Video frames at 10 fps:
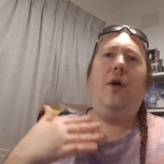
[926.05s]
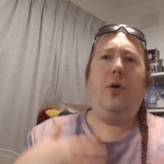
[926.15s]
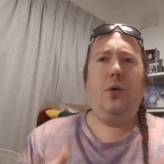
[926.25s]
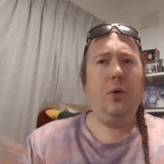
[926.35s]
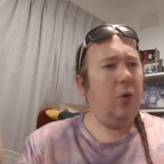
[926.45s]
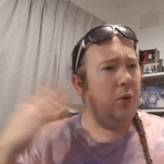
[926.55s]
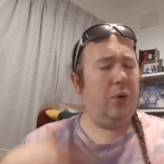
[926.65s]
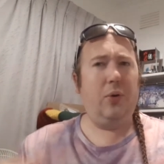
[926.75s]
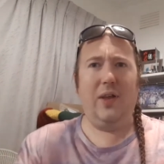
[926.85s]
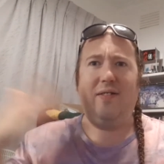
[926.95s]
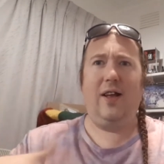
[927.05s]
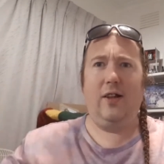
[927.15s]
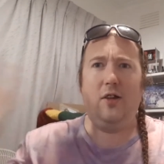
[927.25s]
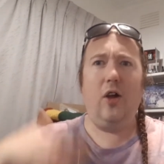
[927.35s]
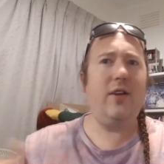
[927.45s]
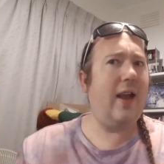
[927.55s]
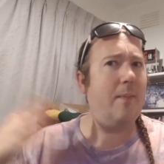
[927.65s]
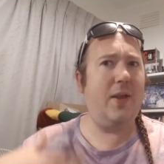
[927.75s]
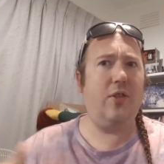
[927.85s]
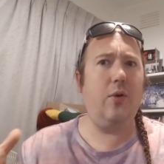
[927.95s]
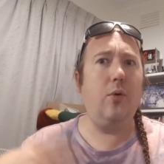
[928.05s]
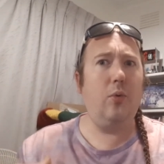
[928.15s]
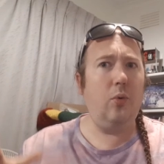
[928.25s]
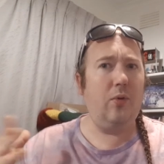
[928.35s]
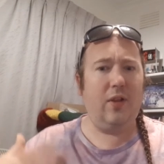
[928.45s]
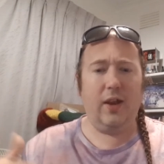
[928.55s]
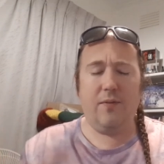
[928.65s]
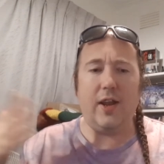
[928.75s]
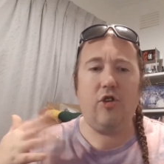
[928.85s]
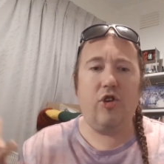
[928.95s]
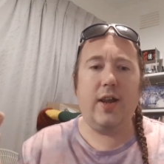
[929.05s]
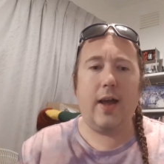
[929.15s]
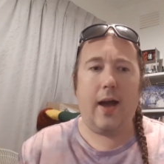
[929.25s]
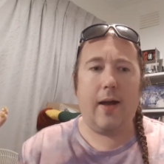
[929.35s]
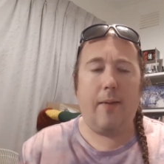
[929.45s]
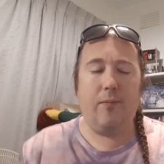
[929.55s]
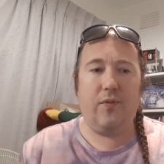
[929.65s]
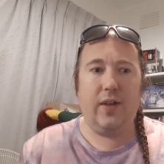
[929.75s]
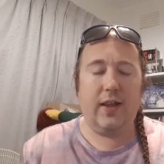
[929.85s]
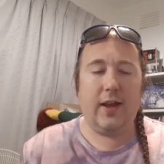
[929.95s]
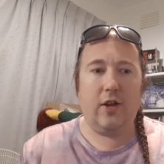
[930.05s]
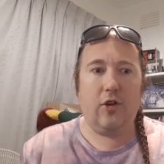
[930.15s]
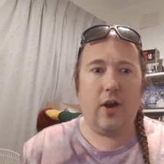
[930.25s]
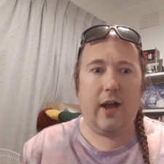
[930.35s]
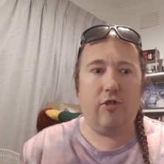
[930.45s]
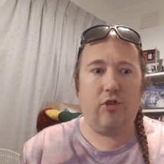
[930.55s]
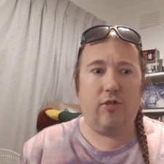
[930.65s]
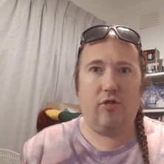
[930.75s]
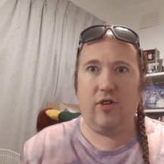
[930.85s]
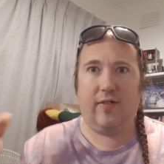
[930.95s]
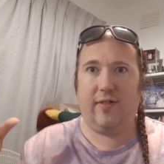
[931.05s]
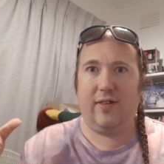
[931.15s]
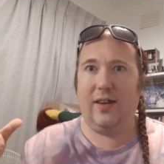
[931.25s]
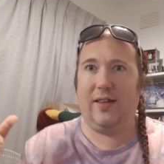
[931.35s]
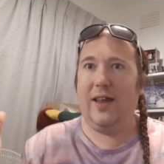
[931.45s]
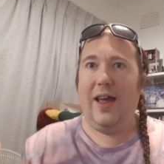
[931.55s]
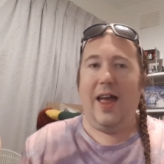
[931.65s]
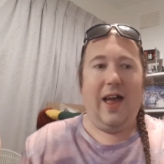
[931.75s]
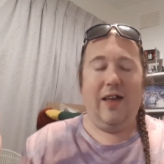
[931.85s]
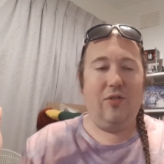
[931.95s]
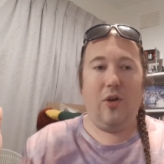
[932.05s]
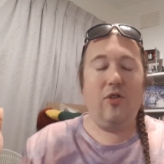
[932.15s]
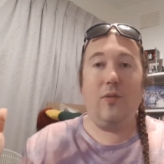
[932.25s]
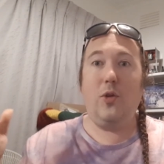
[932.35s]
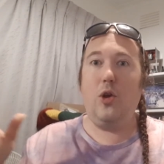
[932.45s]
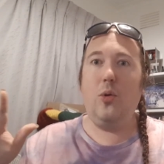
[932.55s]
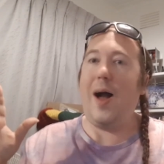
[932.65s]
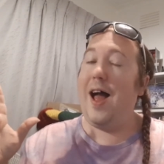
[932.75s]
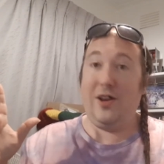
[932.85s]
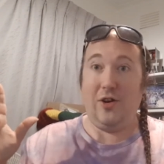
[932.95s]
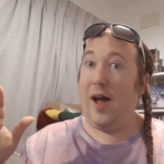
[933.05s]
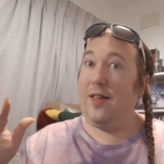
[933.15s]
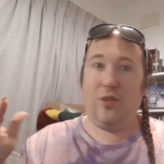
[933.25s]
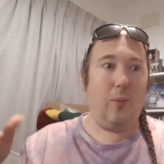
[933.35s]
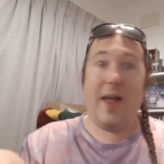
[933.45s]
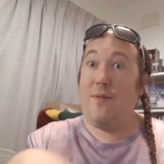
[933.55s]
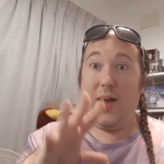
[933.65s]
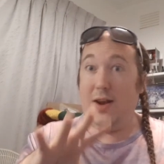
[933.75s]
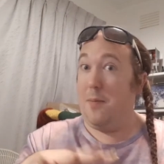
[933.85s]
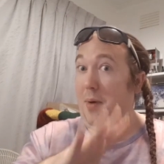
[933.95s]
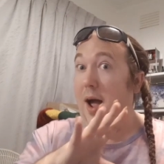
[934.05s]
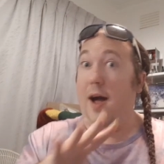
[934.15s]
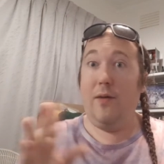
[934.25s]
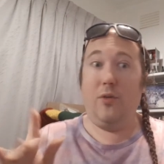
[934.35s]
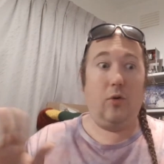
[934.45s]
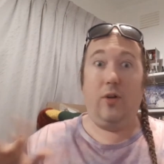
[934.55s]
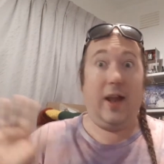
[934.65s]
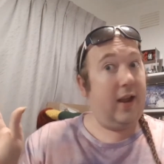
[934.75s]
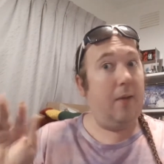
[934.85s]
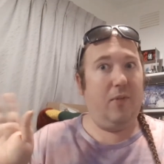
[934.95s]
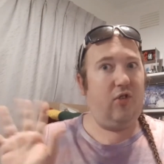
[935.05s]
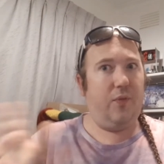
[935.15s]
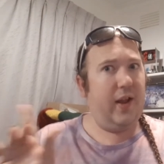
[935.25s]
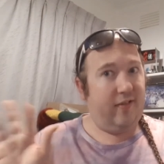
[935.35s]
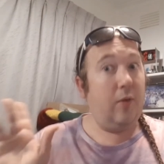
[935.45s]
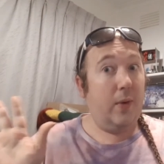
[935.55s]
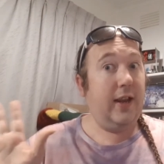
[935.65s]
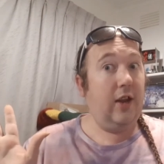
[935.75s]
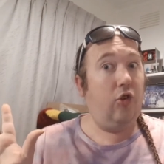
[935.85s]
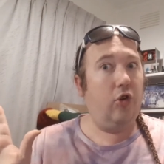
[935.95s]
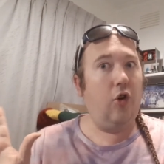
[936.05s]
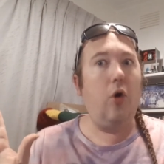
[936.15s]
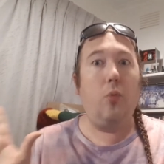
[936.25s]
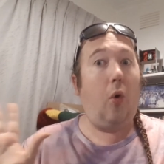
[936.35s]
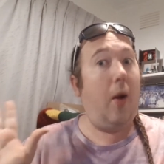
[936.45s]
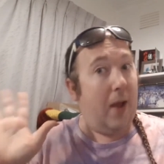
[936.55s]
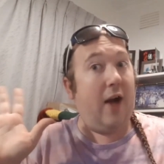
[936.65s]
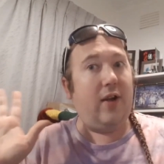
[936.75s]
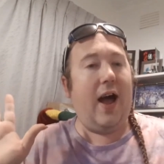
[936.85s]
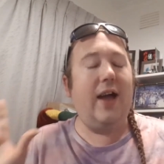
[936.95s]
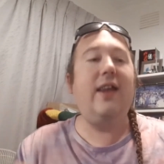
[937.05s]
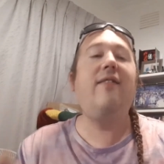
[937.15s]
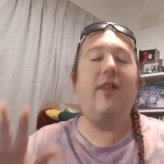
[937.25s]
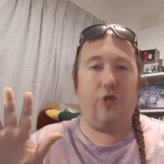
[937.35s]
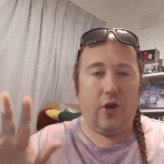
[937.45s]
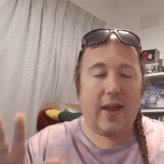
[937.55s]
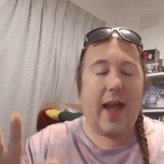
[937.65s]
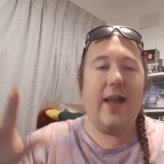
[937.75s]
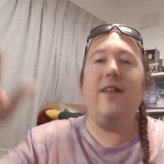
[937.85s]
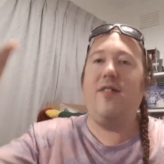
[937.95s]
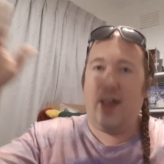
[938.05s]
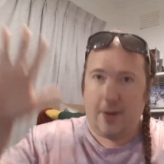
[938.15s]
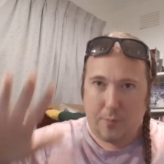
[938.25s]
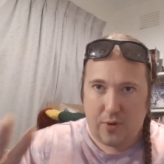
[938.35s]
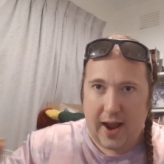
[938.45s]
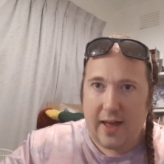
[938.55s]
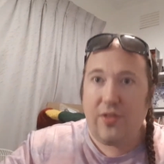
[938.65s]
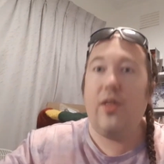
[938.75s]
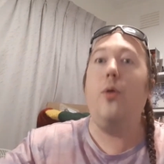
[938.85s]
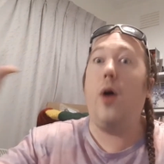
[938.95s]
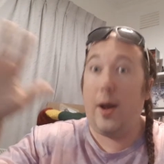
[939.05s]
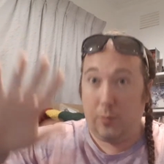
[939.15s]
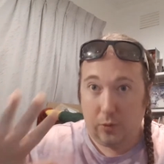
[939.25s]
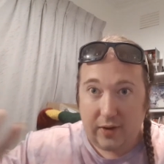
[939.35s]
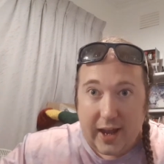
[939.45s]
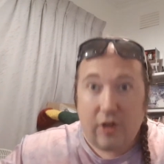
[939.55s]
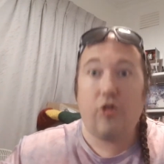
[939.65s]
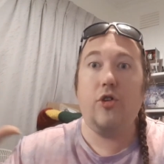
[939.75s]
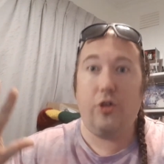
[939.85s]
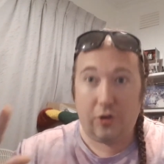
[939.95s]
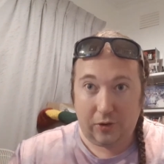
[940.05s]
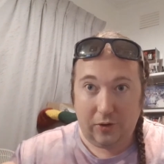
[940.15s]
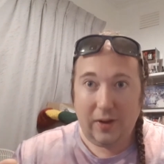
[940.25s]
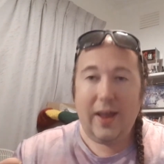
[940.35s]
Whew, there's a lot coming through. Ooh, a lot of energy. I'm feeling it. You guys are just... Those of you who are ninth wave and above are all like, Mr. Fancy, we need to know what our card is. It's okay. Take a breath. I will get to you.